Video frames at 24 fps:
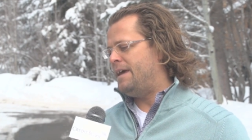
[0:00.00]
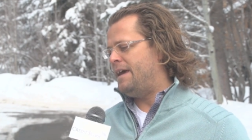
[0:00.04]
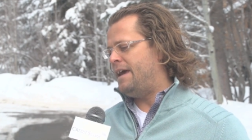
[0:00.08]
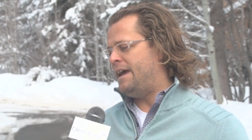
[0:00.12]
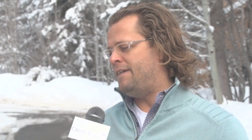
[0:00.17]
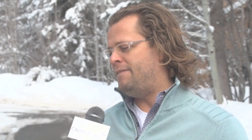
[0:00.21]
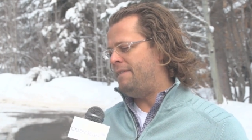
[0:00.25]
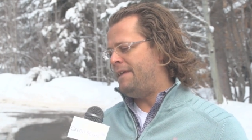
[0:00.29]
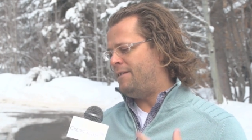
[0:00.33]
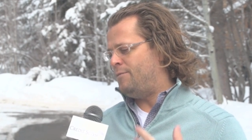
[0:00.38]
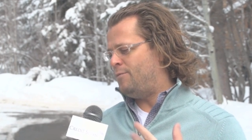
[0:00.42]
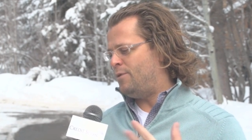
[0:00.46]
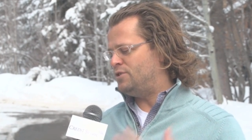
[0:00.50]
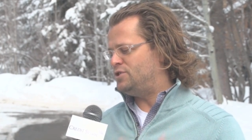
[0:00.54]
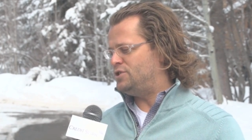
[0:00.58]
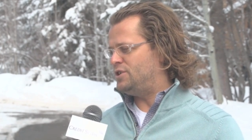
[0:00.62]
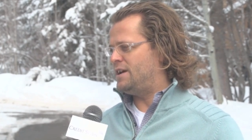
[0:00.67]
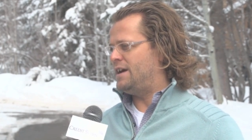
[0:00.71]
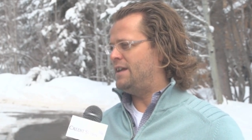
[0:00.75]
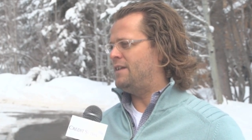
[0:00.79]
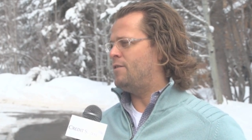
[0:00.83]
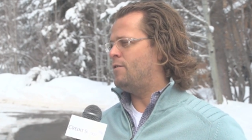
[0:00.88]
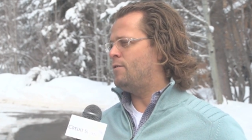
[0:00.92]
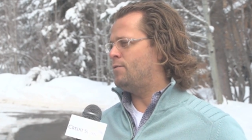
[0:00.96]
And then once
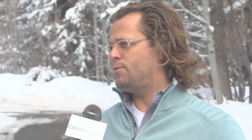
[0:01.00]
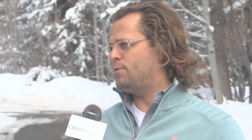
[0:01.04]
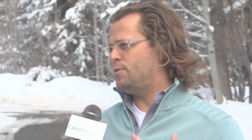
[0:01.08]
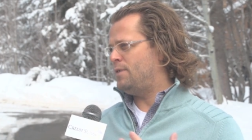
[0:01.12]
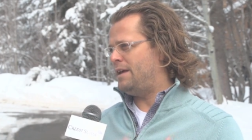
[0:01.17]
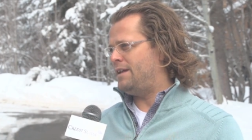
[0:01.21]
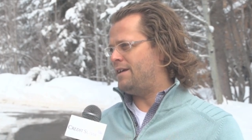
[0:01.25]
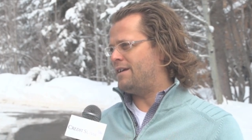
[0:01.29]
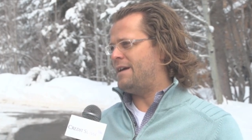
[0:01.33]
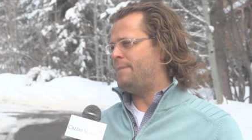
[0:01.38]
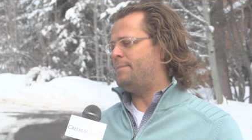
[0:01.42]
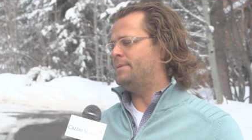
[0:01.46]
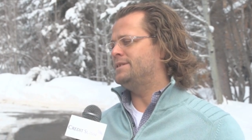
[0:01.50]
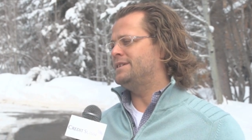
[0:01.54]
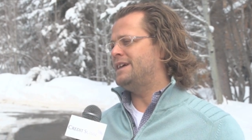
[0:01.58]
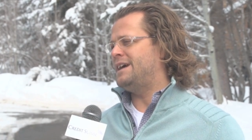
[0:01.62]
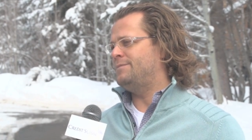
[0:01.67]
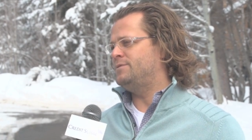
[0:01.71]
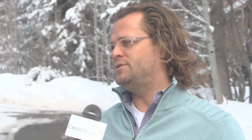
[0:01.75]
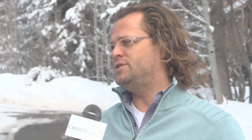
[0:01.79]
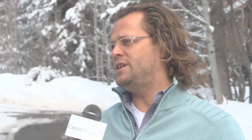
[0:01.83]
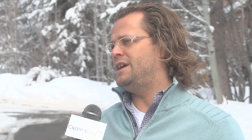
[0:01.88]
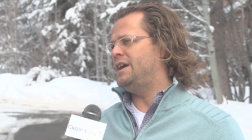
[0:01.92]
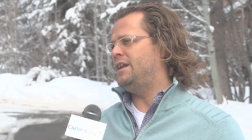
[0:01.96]
you kind of go through that a couple of
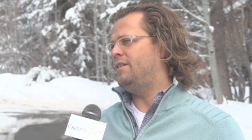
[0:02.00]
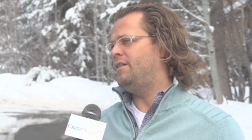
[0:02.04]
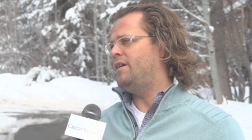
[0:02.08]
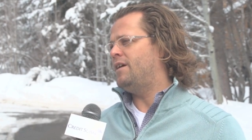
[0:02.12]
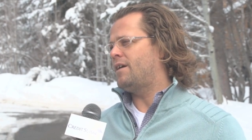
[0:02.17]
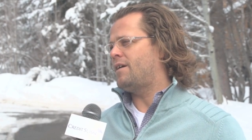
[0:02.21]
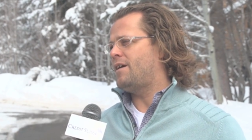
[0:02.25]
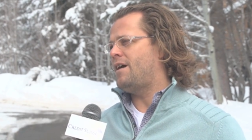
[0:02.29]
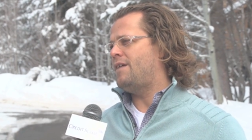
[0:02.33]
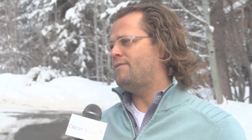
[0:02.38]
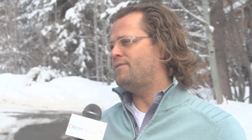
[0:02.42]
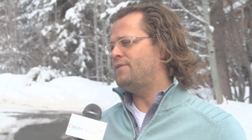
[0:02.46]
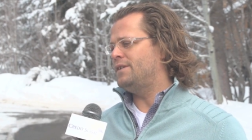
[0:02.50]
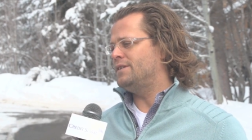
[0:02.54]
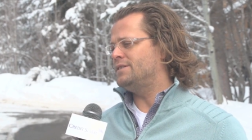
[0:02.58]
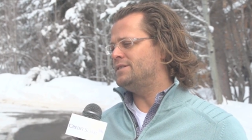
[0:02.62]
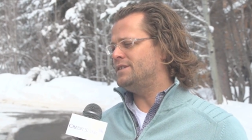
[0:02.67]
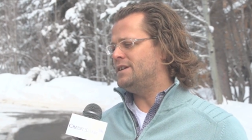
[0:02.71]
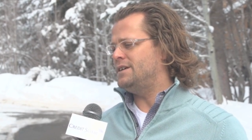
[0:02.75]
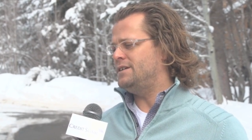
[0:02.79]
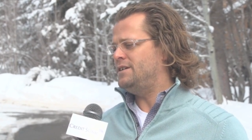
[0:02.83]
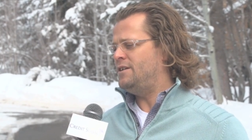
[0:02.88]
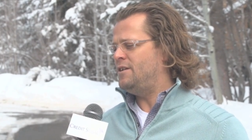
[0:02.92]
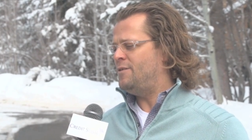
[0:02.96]
times, you gain a lot of
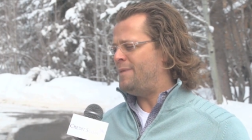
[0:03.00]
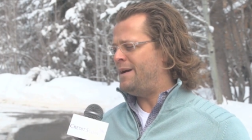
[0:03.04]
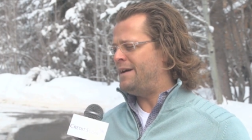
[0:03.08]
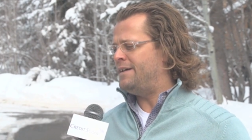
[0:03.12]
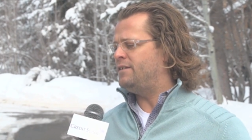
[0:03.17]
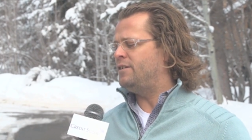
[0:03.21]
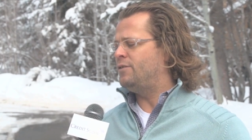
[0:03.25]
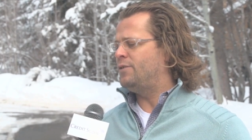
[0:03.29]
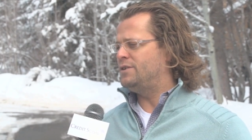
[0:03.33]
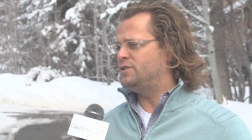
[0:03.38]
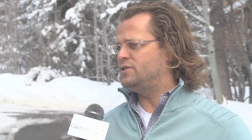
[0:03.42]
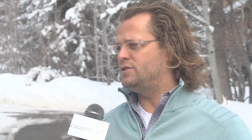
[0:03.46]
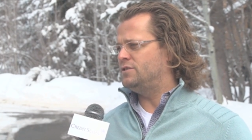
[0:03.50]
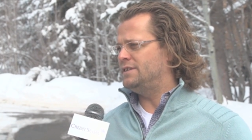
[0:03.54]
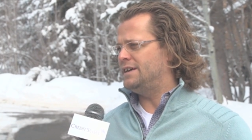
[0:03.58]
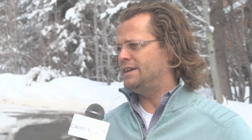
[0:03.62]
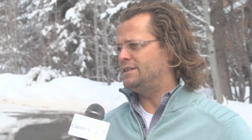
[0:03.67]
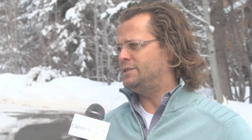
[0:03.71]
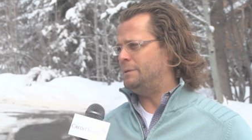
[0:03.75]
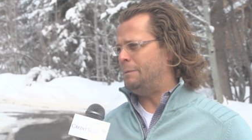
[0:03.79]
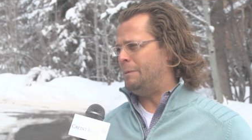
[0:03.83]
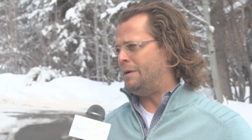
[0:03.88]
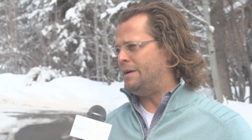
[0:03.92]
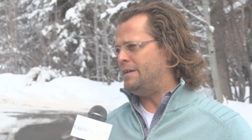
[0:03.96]
confidence that, my intuition is
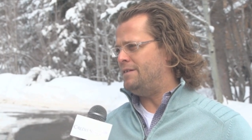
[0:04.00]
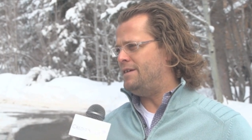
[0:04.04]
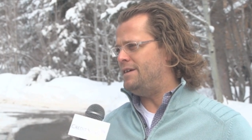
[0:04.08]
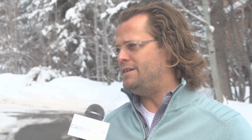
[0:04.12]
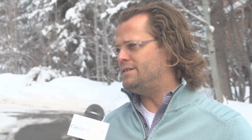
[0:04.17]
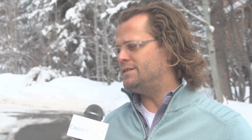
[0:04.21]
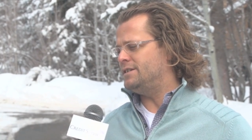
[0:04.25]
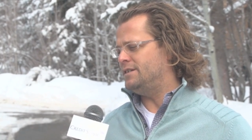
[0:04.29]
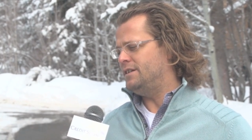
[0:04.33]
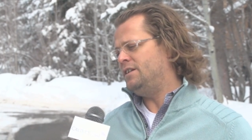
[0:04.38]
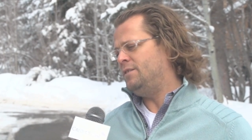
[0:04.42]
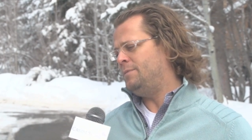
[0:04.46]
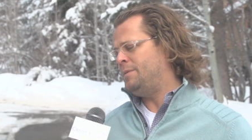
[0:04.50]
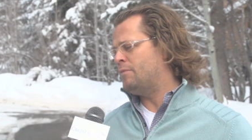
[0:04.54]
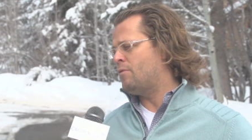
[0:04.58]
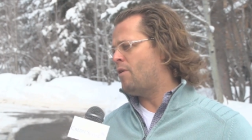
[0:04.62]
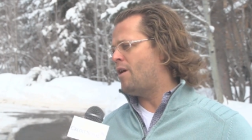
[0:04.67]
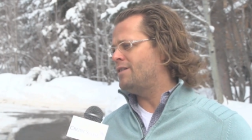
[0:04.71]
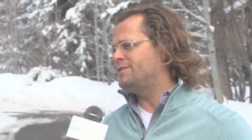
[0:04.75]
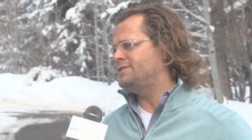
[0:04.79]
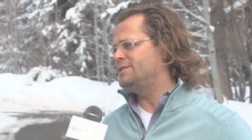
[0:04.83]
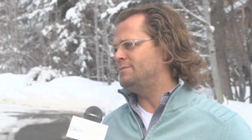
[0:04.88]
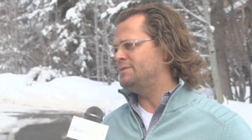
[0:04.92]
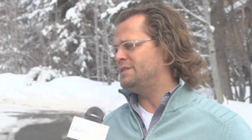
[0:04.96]
actually pretty decent. It'll be
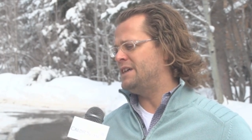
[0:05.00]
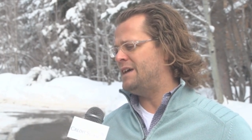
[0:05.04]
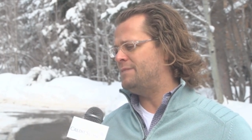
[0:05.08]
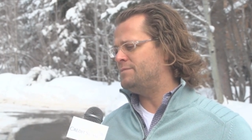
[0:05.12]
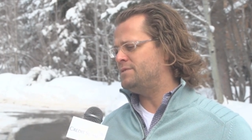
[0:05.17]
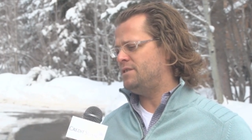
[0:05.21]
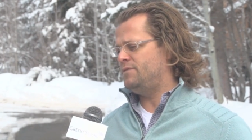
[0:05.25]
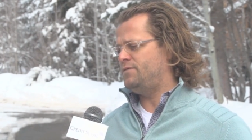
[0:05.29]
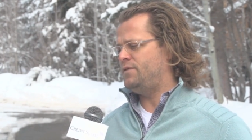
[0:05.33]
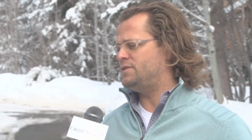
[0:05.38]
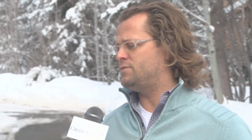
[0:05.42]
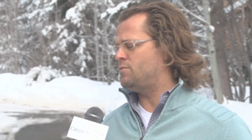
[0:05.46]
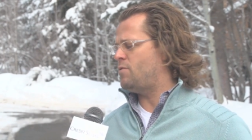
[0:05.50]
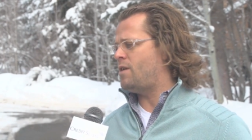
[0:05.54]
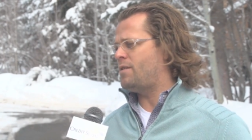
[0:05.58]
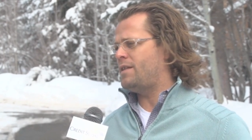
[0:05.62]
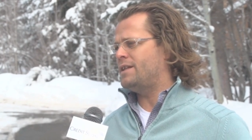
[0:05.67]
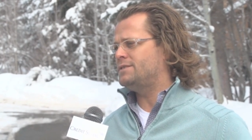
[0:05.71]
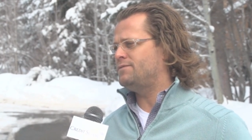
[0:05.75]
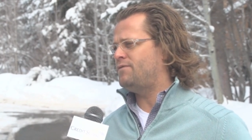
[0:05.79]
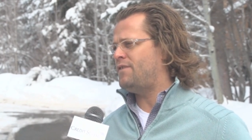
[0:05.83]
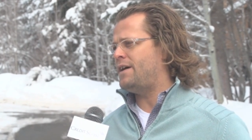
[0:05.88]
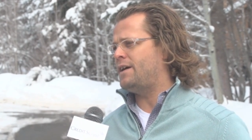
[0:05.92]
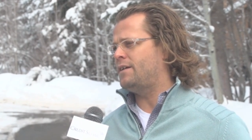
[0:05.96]
wrong sometimes, and if it's wrong,
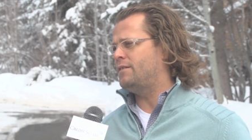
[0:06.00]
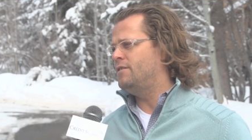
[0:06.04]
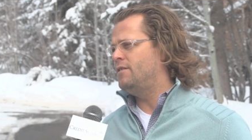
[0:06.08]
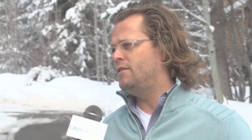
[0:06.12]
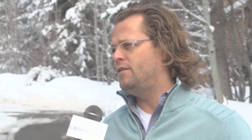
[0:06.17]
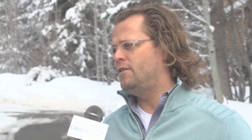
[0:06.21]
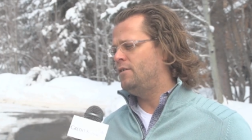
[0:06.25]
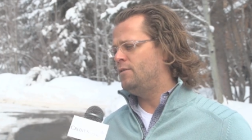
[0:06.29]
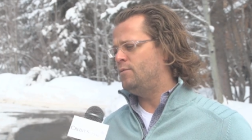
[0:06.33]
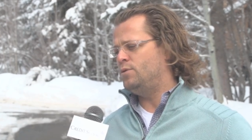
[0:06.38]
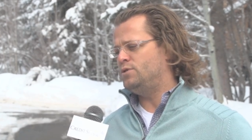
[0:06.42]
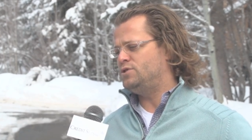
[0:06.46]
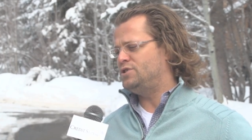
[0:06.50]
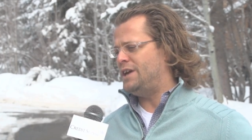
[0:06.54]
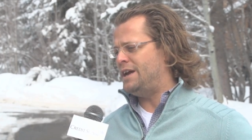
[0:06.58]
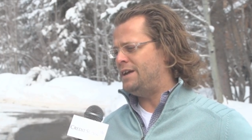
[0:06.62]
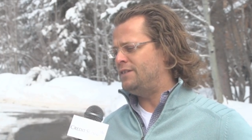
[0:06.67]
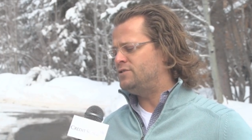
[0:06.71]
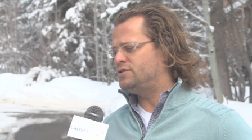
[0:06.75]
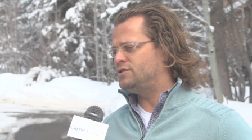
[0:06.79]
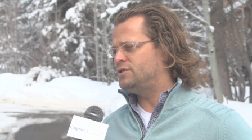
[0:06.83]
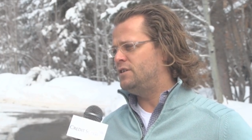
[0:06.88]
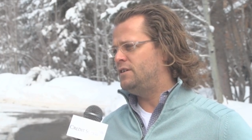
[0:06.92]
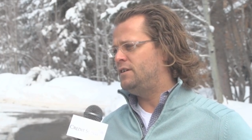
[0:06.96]
that's fine. We'll
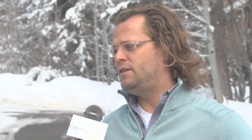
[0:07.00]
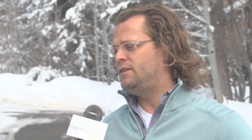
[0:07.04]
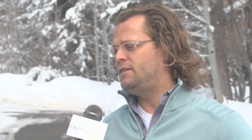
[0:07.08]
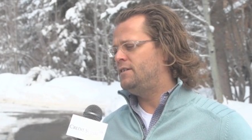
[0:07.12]
change.